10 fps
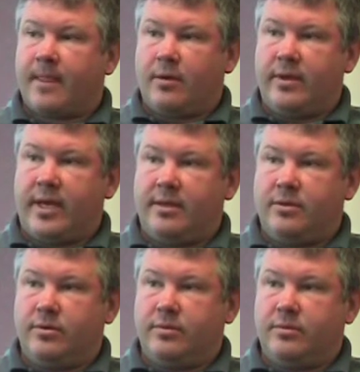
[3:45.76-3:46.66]
had
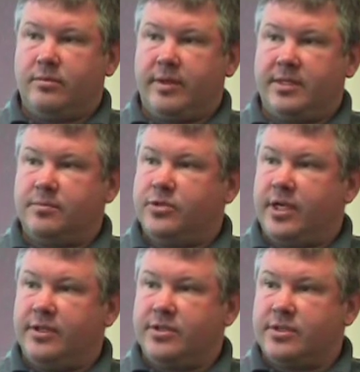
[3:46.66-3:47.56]
to make some
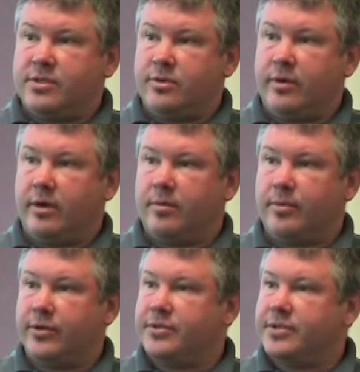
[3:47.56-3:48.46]
changes to our
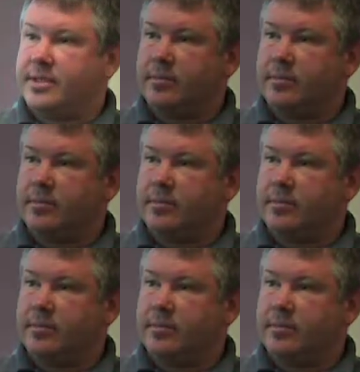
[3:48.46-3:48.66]
purchasing